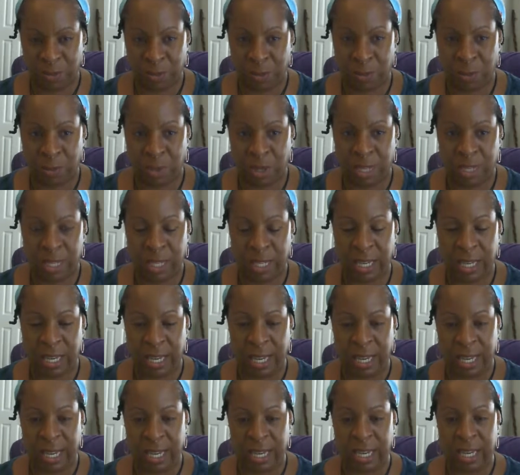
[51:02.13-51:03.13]
Breathe it
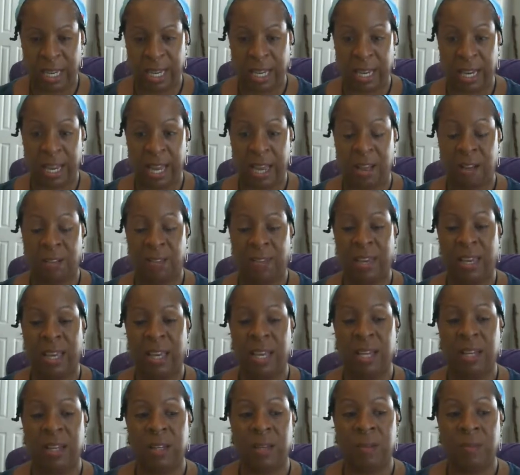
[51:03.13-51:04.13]
in, inhale
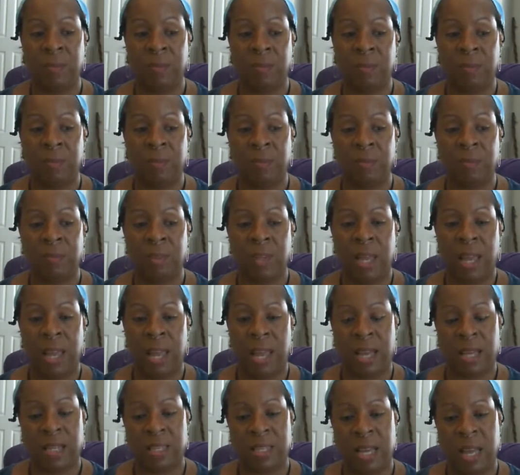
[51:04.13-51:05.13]
in,
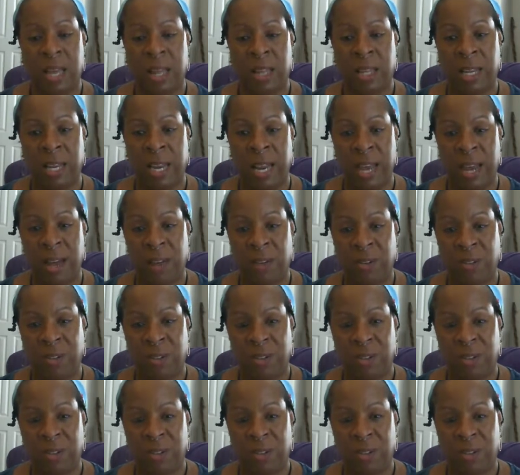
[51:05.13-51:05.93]
exhale it out.